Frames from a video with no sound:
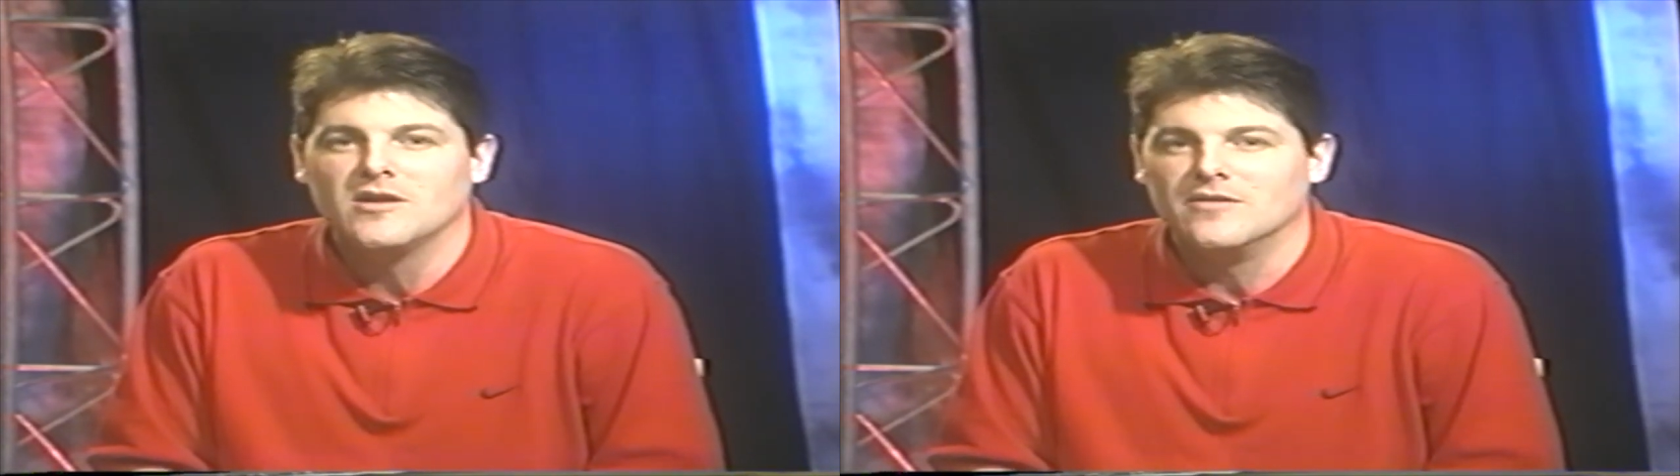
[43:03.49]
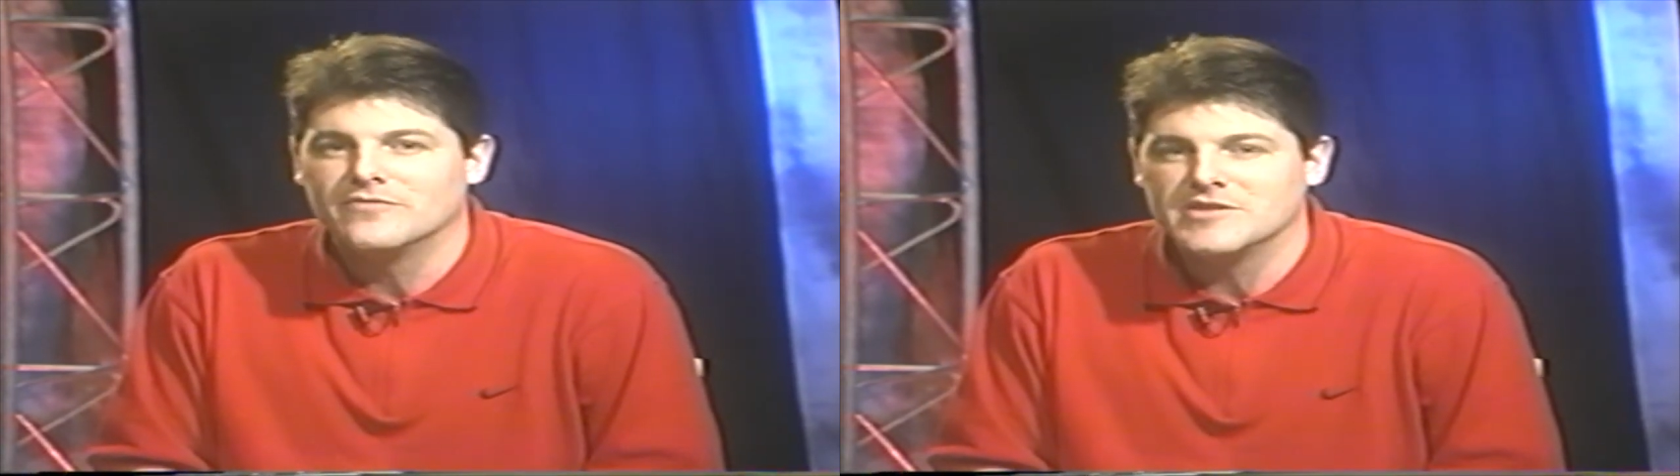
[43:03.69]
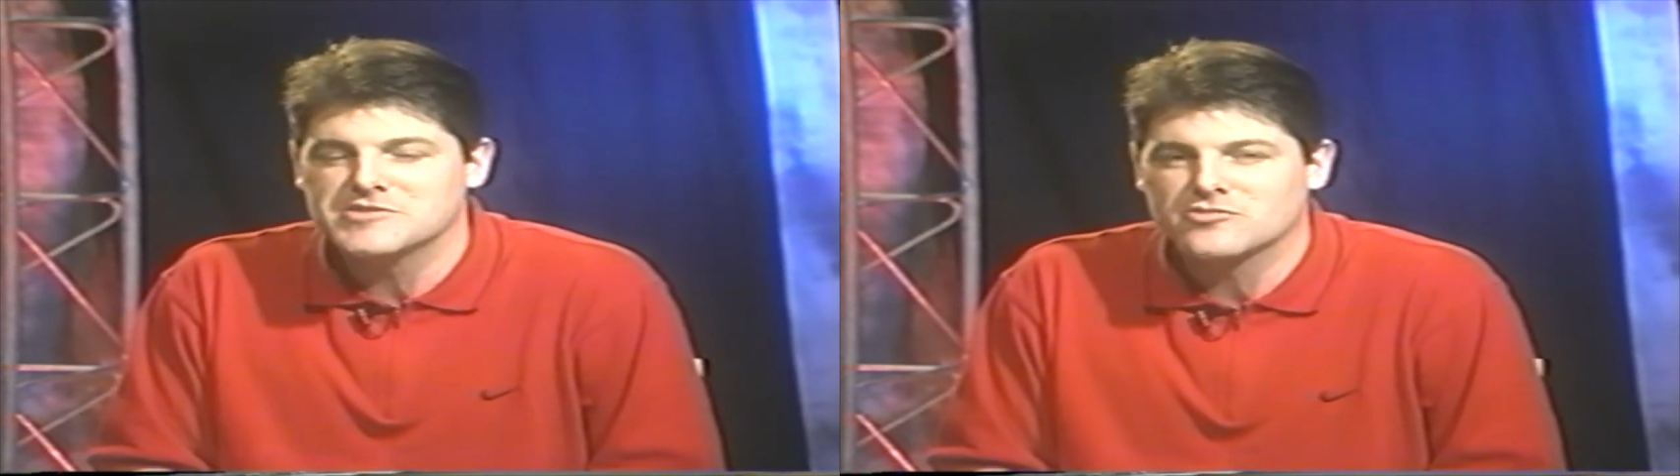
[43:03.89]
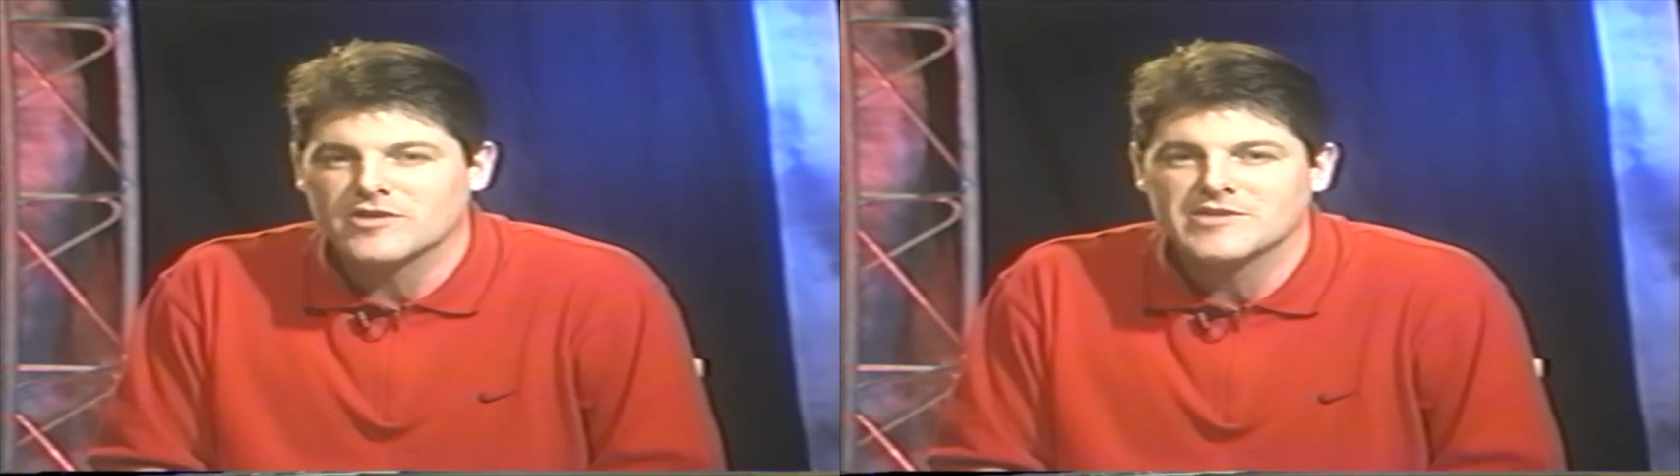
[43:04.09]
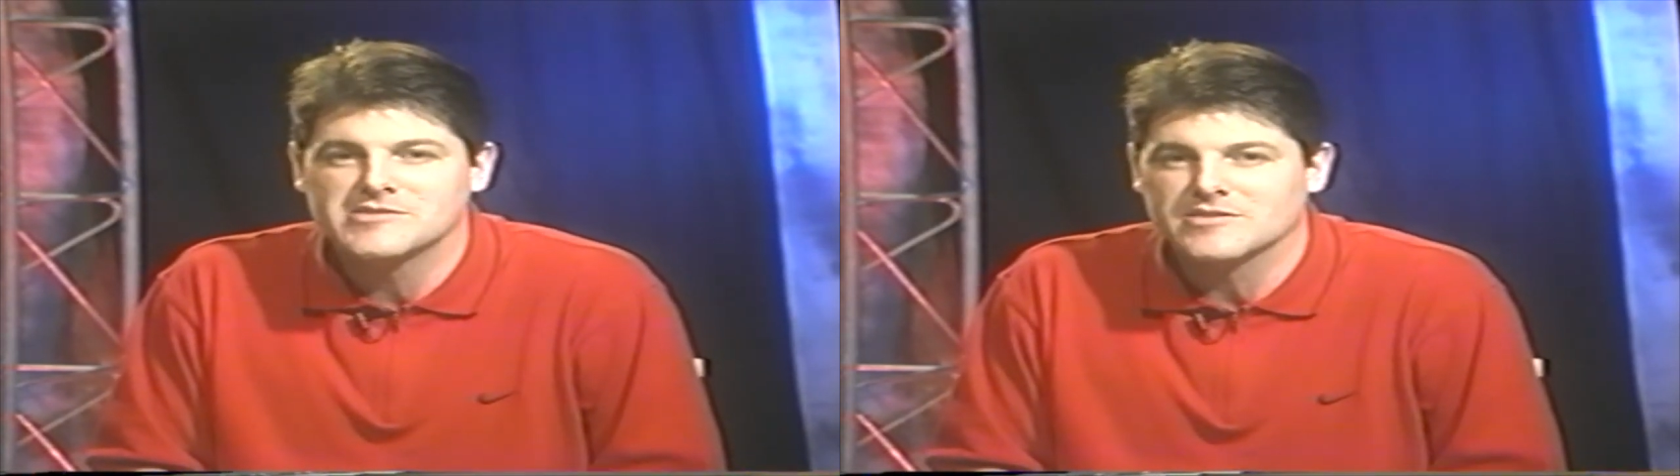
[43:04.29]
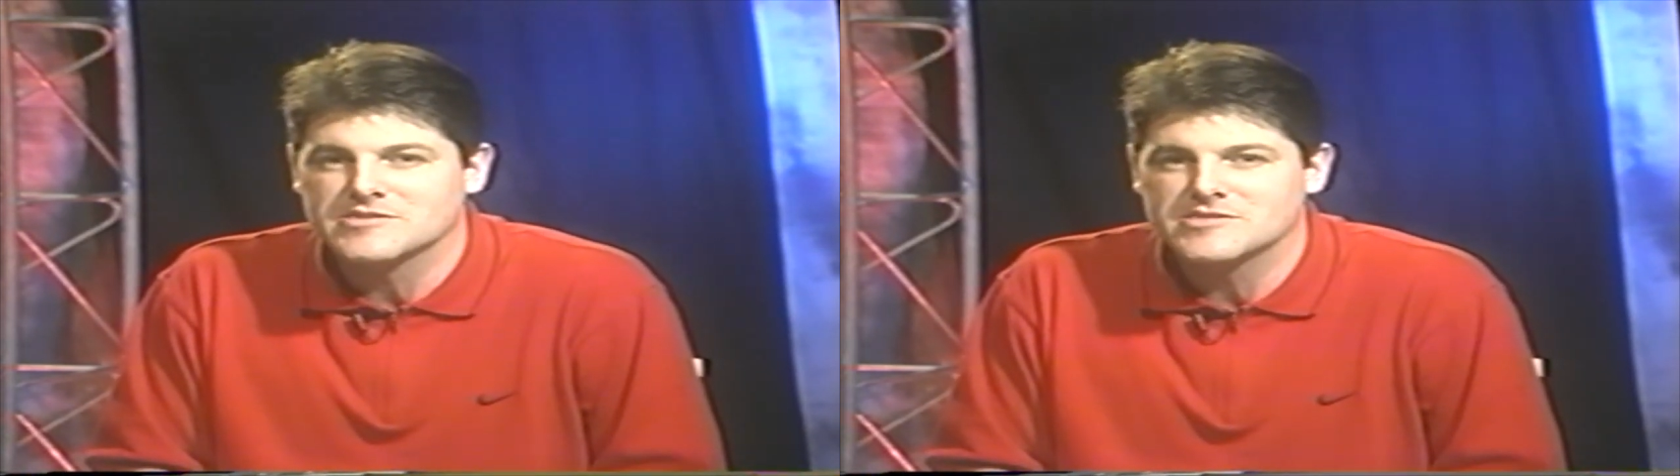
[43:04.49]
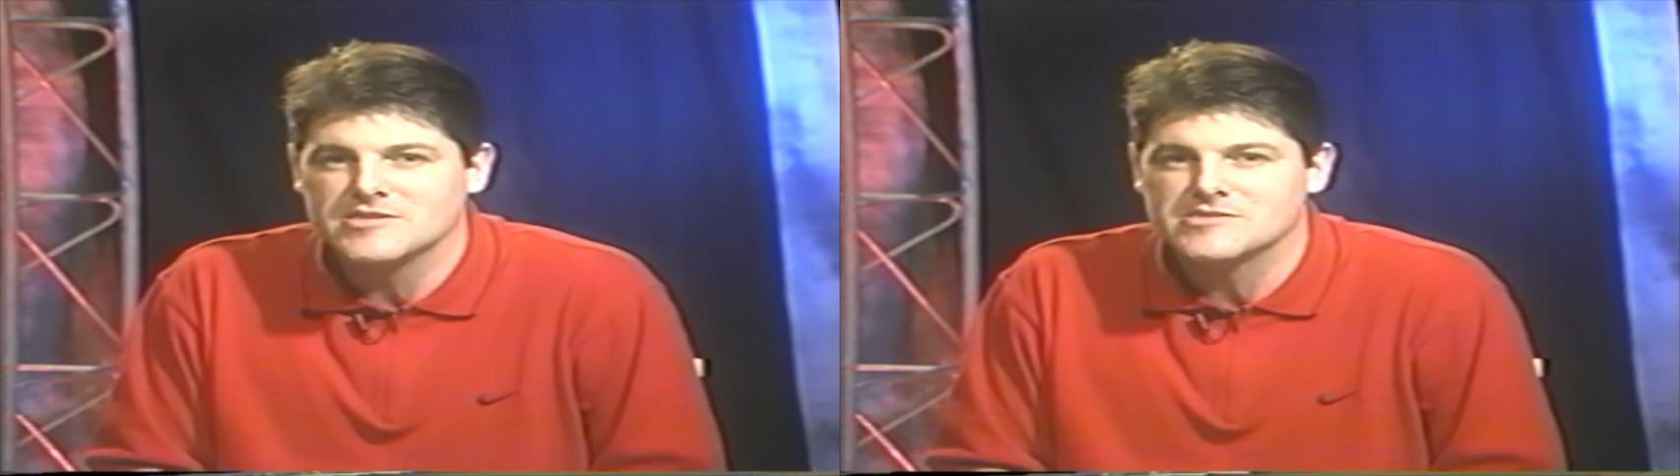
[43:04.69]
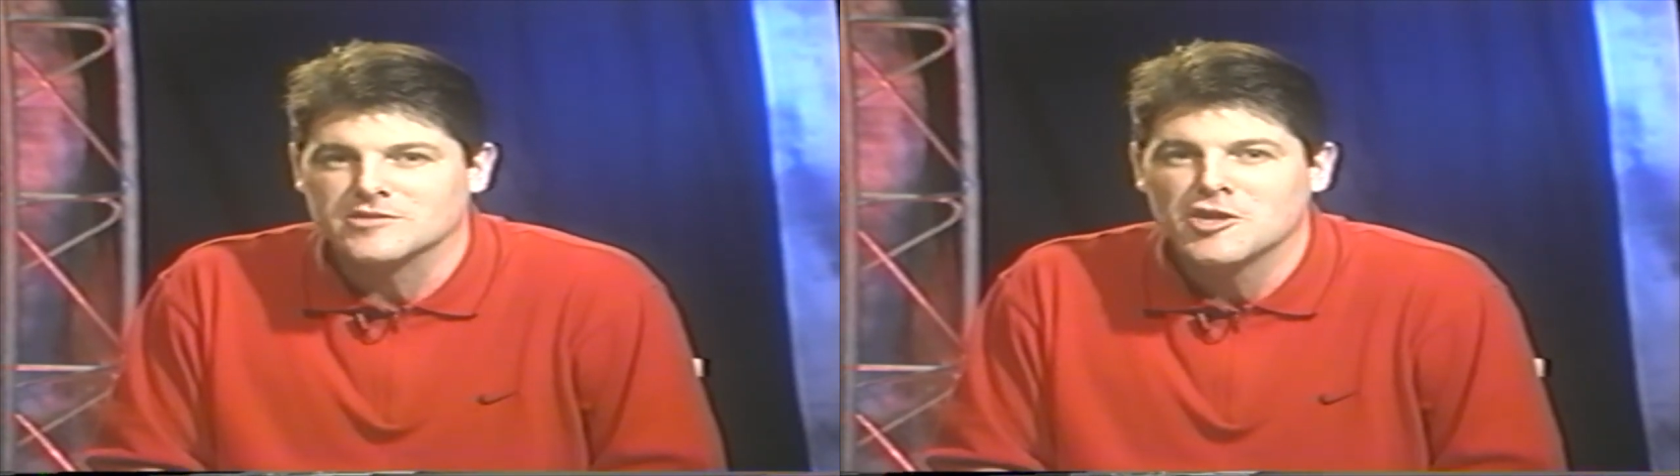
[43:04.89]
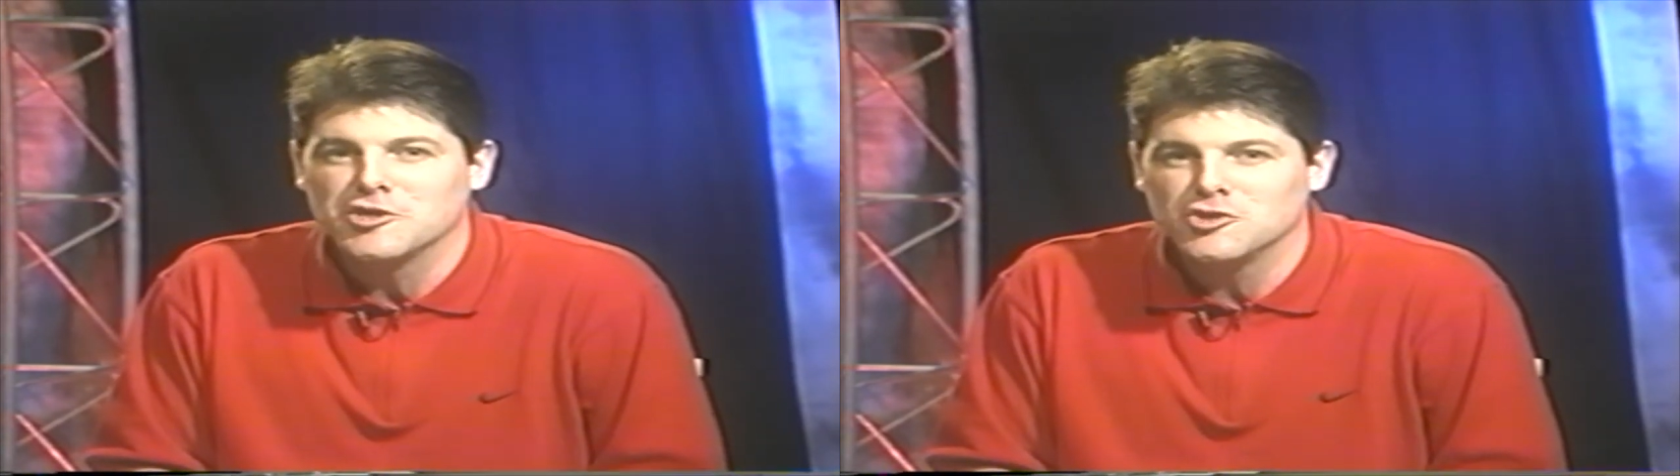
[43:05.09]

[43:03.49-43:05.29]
of these trades in a season,